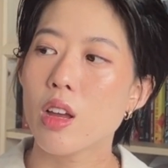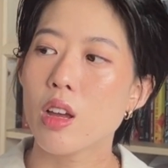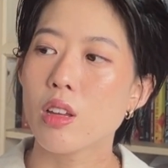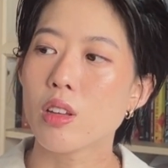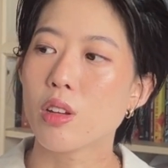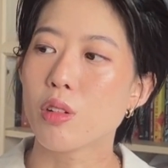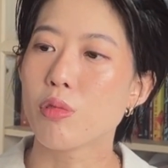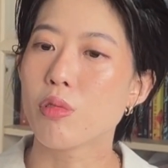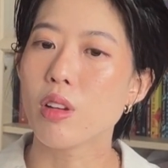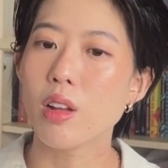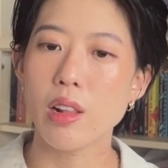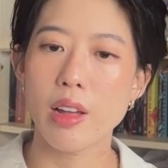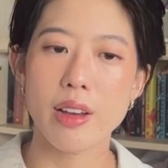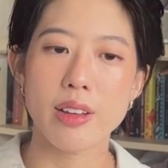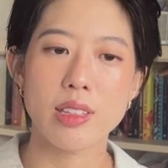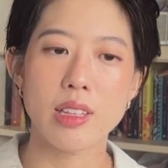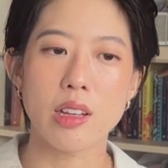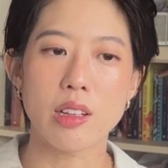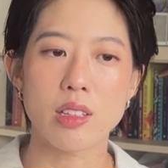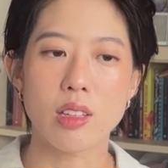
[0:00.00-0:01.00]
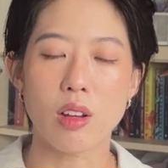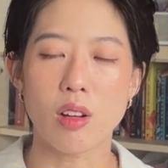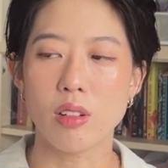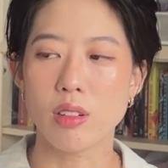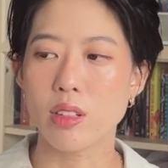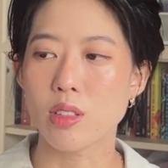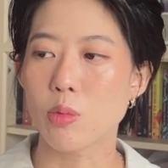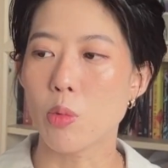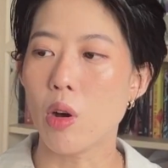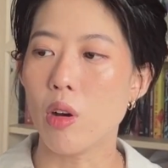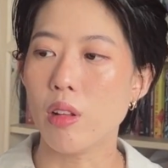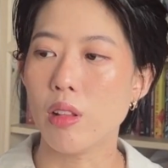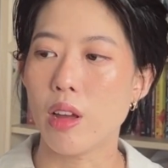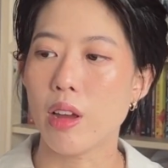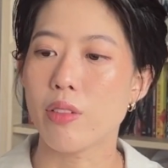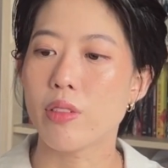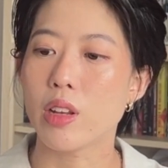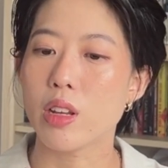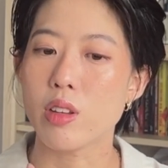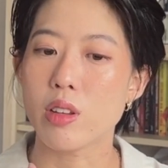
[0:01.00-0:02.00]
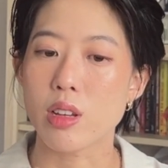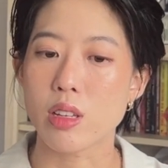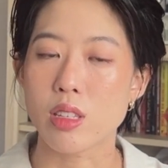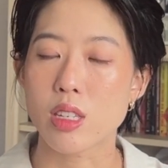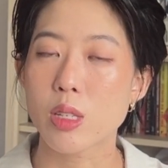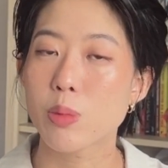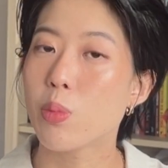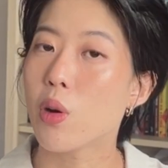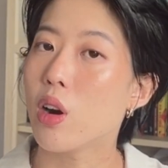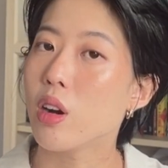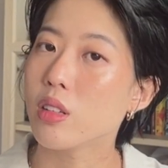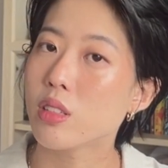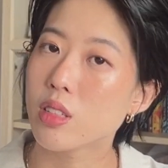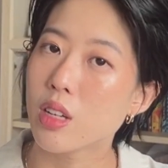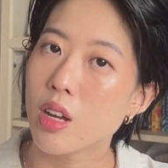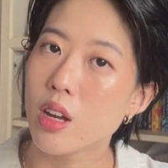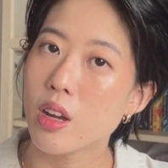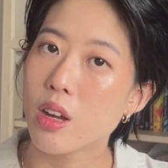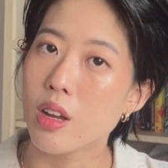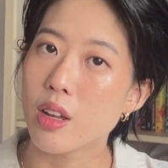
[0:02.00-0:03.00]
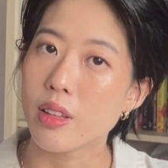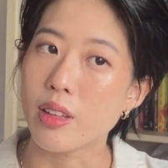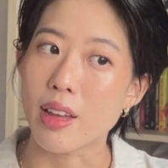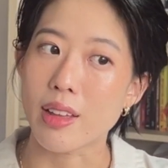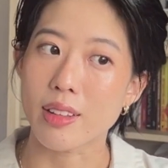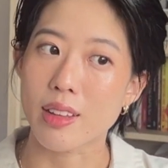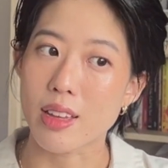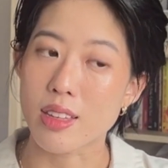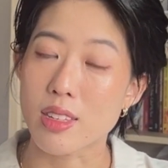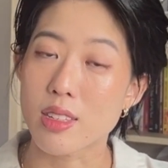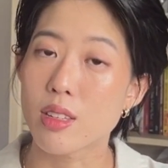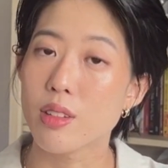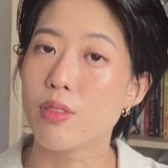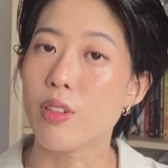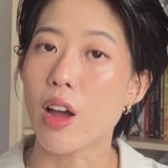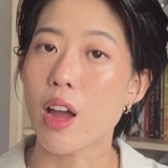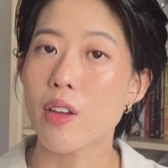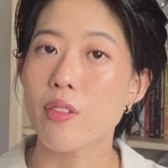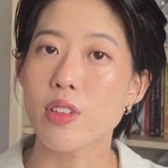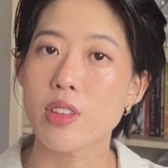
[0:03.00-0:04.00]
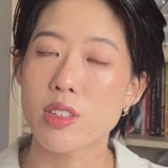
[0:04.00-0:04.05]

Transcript: You would realize there's all this wildlife that you can spot that can survive in